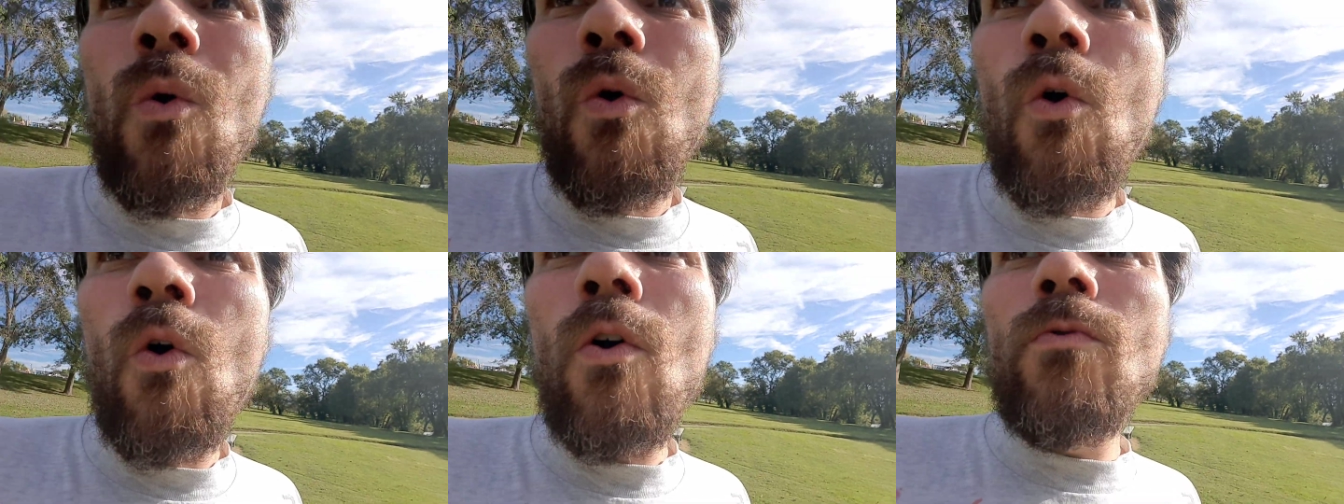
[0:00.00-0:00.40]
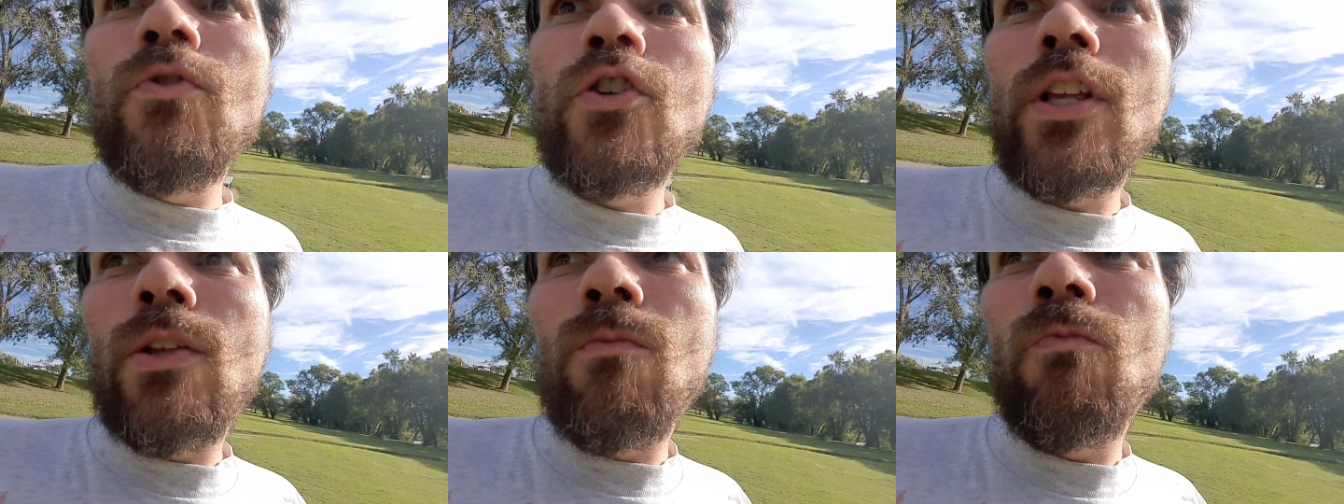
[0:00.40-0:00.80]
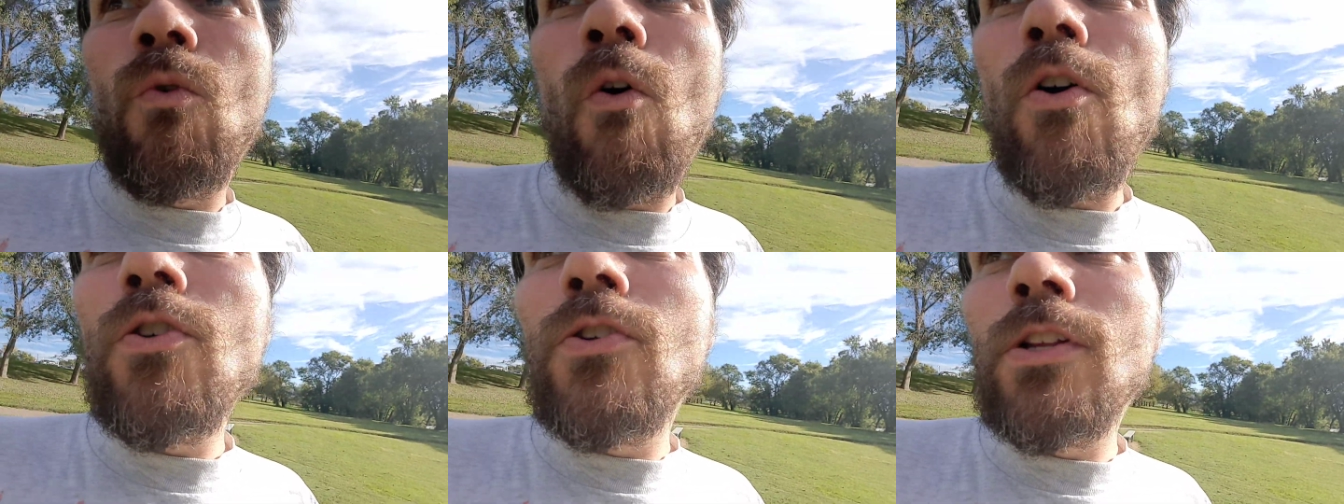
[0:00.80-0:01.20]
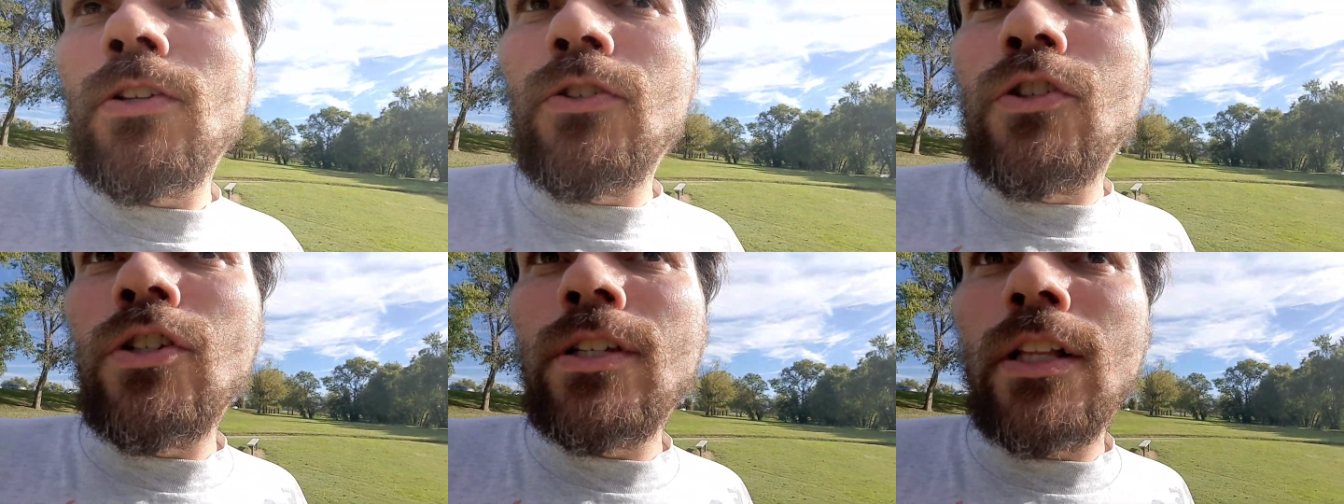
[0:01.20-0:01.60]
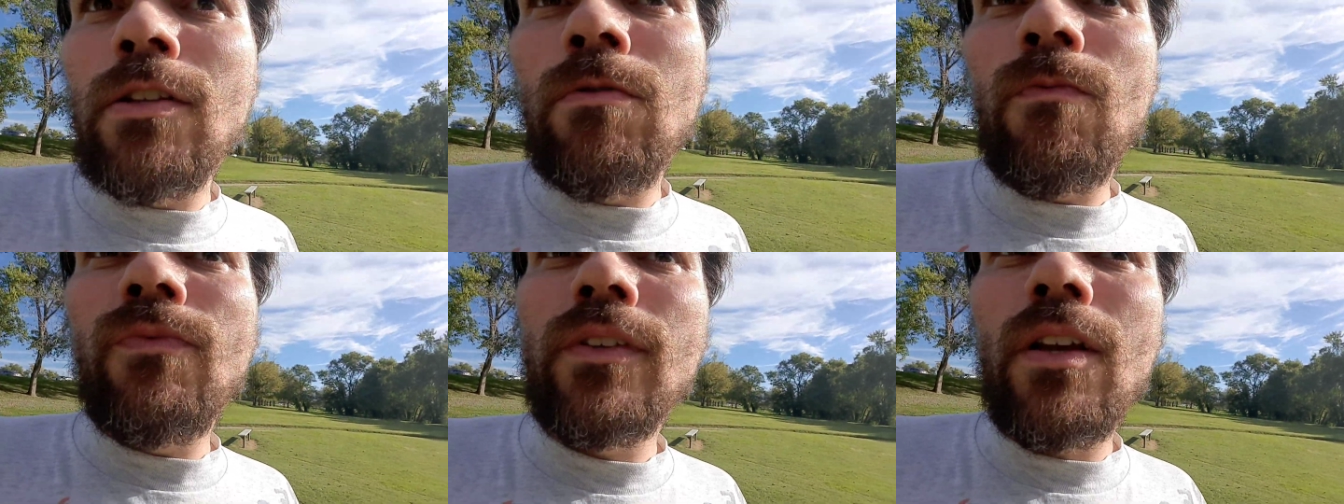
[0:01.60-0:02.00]
or just have
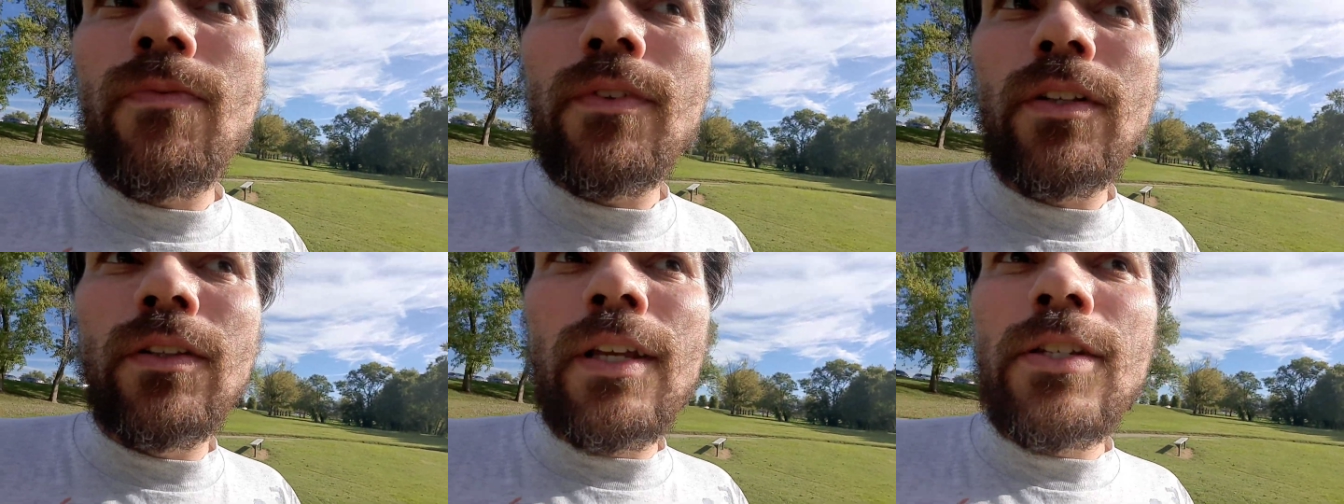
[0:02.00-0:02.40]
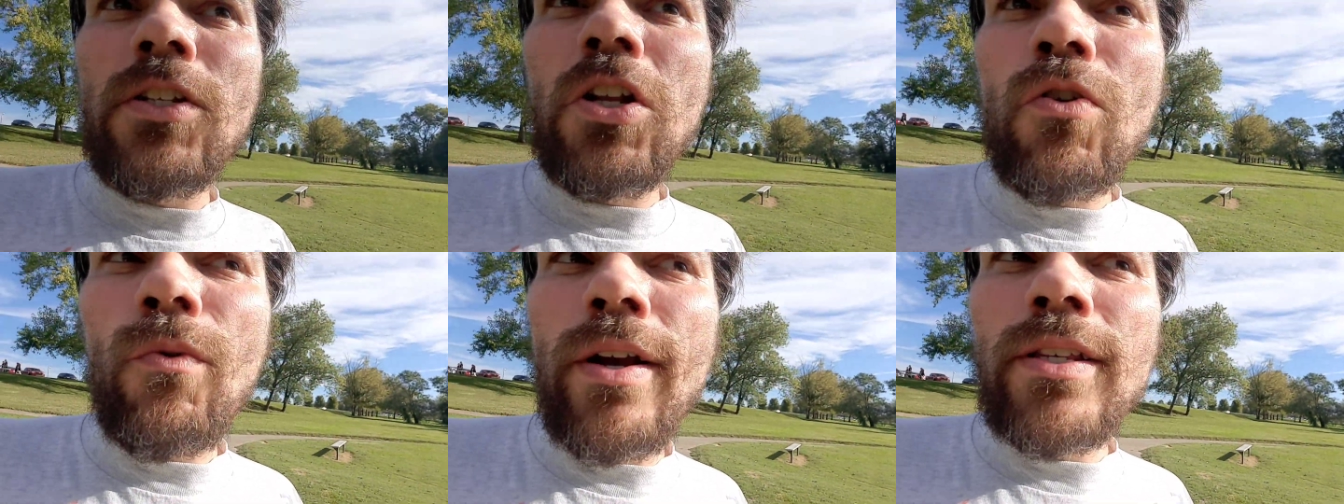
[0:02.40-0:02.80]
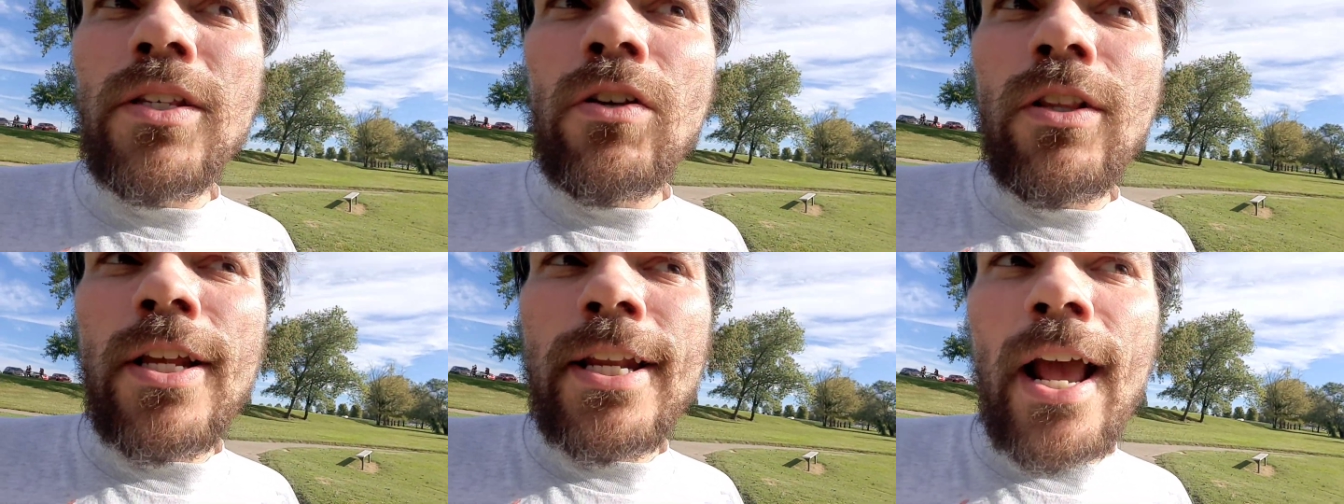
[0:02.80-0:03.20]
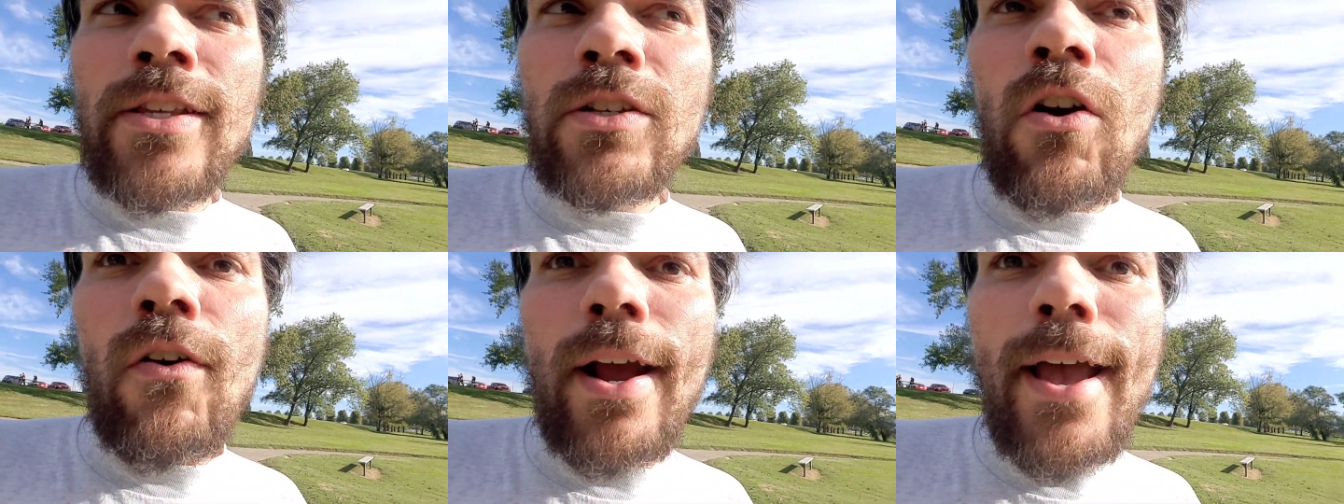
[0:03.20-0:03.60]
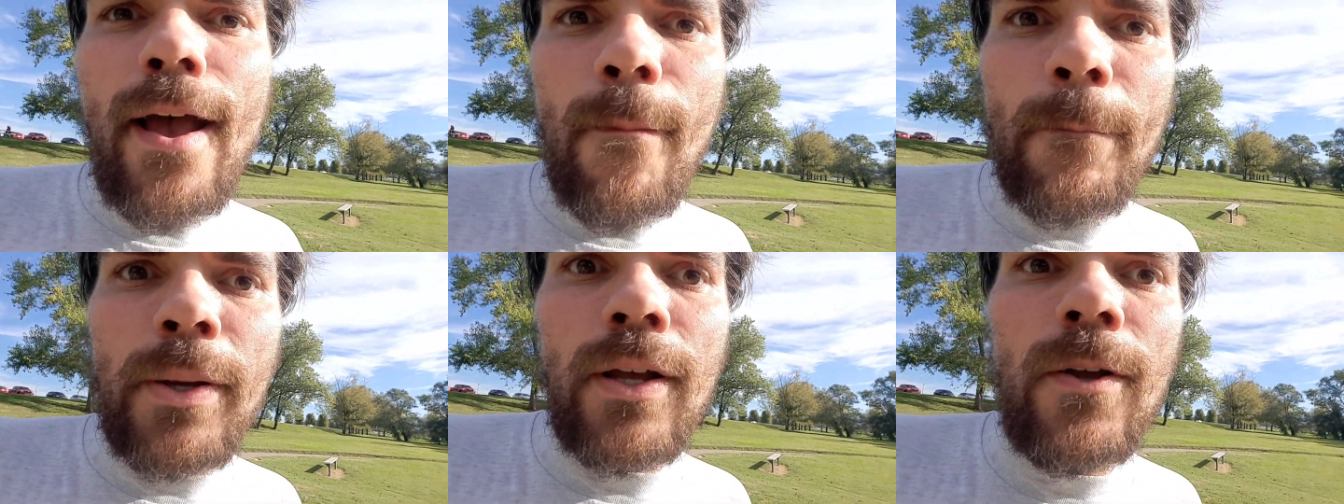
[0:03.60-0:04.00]
to listen to the races on the NASCAR
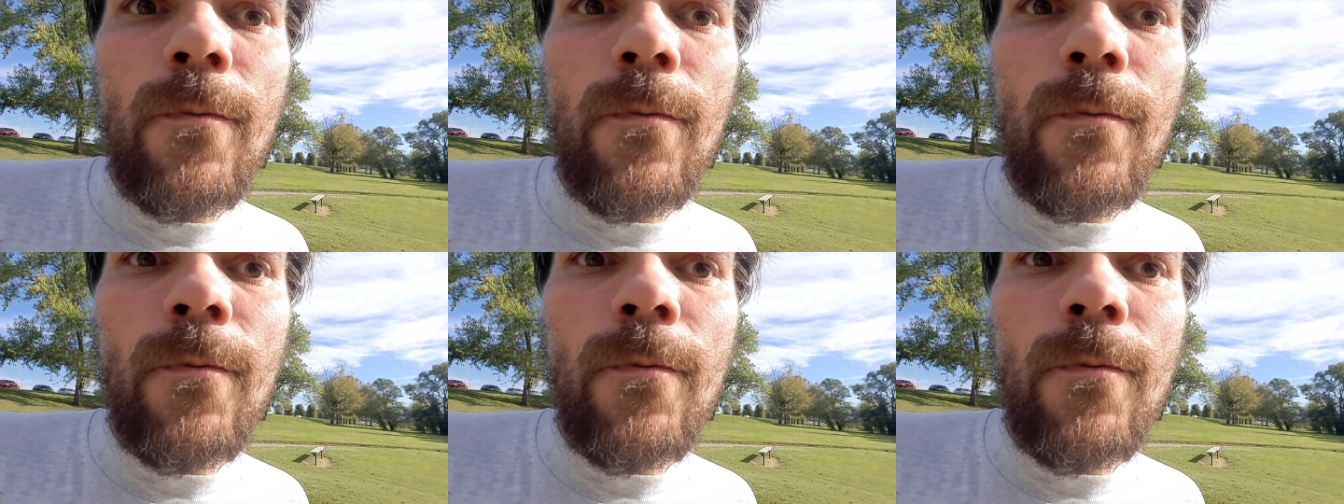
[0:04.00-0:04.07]
app.